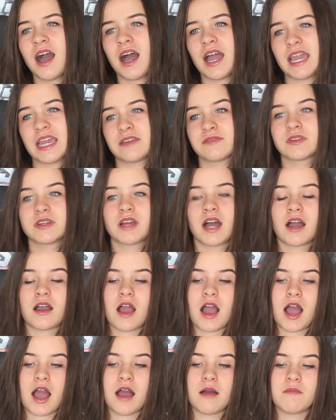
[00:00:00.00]
even
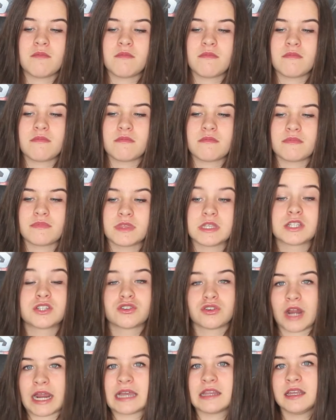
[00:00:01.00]
the
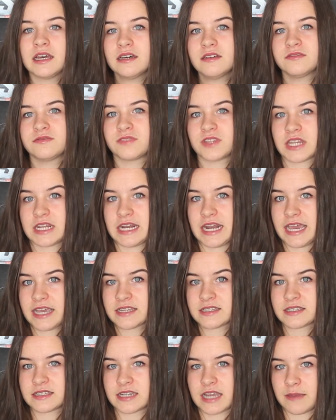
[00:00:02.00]
trailer for the
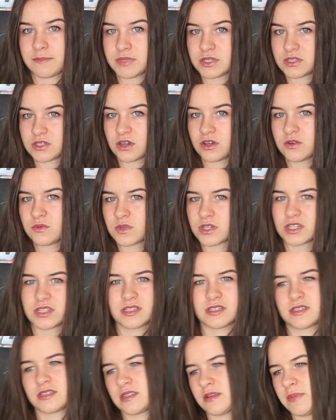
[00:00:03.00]
next episode, which
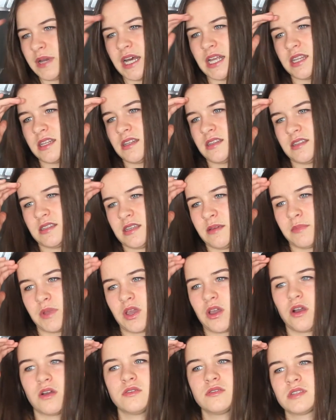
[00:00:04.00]
is about some
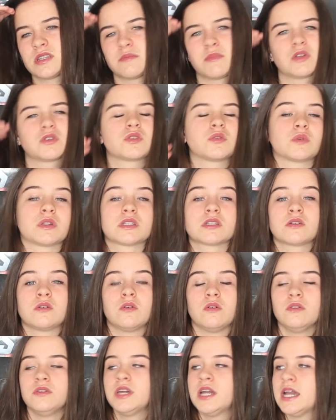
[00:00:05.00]
ghost, I'm not sure what it's
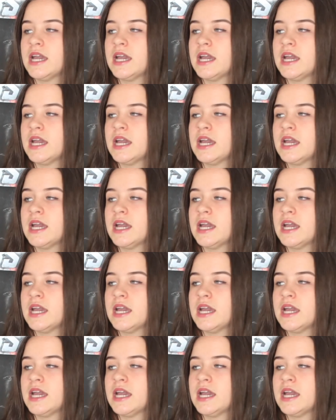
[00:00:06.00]
called,